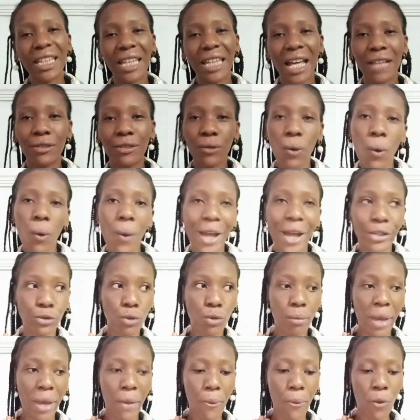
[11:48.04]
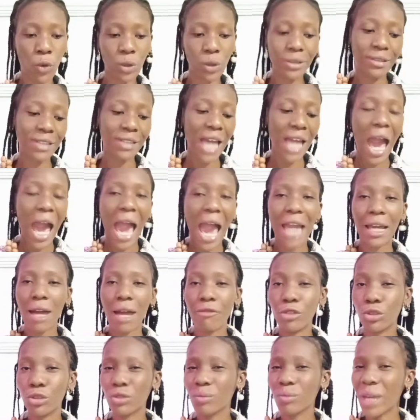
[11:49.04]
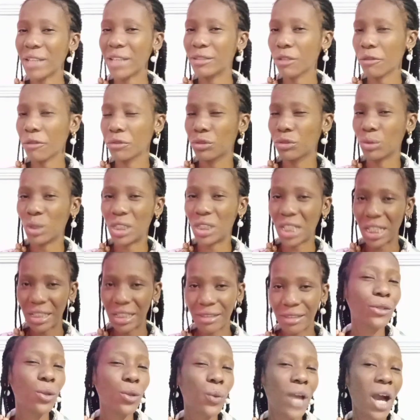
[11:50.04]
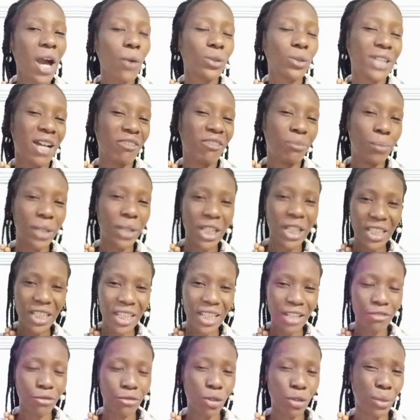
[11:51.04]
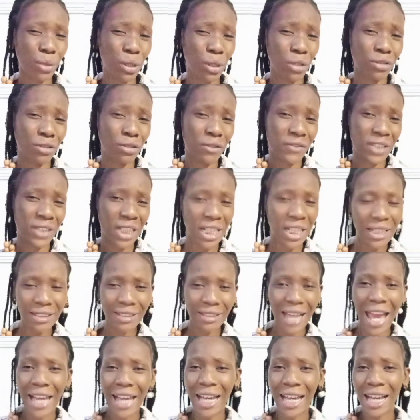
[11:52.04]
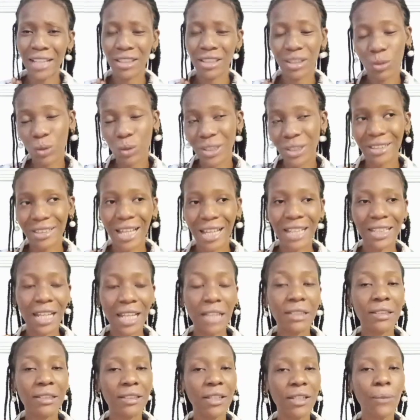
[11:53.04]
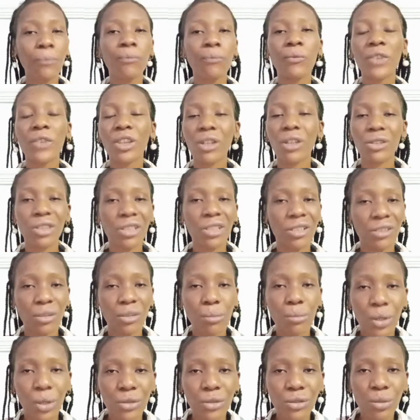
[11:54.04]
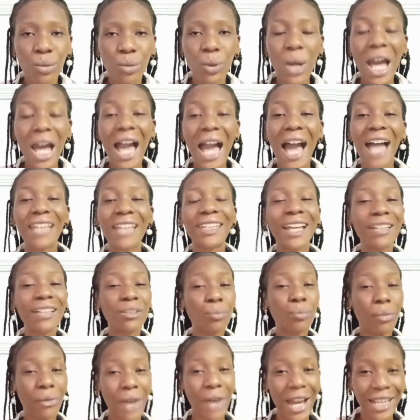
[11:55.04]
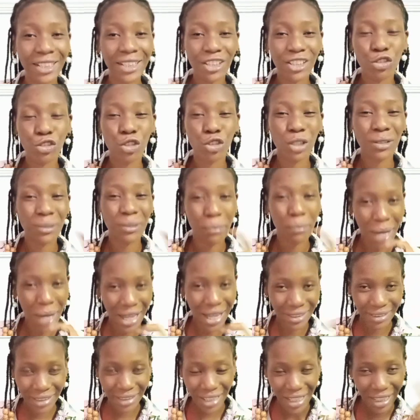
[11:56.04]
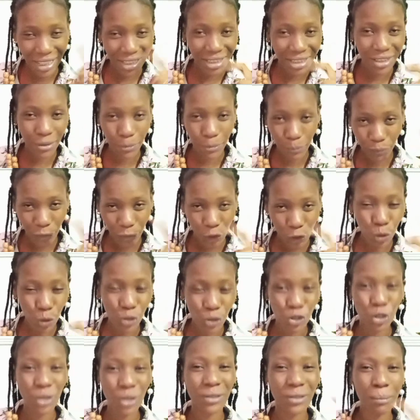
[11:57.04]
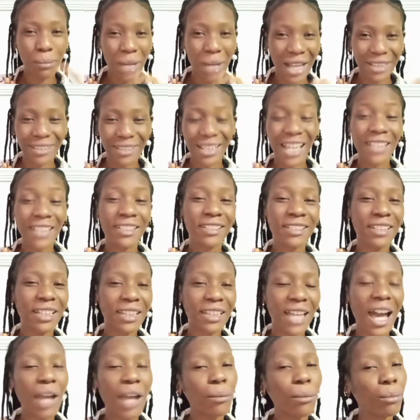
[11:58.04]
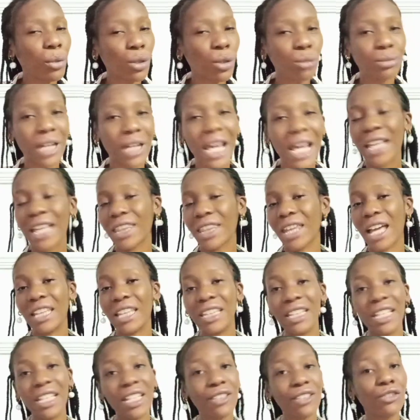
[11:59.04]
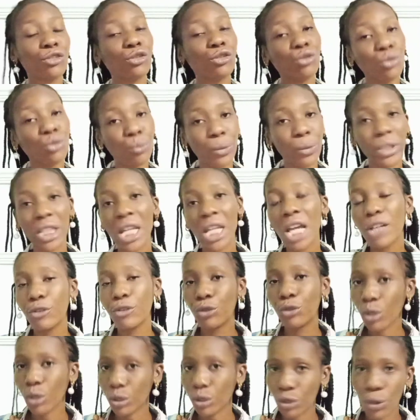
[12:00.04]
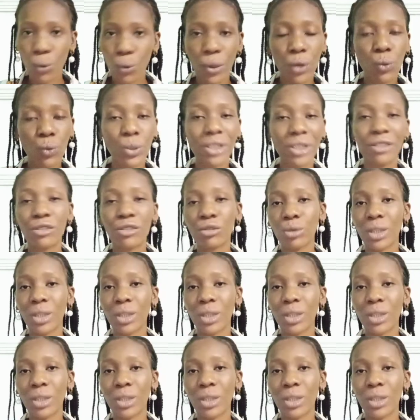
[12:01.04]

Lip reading: that, I know my worth, I can't reduce myself to this, no way I would have been if not because of this, I can't do this and that. See, nothing is impossible, and that pride is just masking. It's just masking. It is a time bomb that needs to be done away with so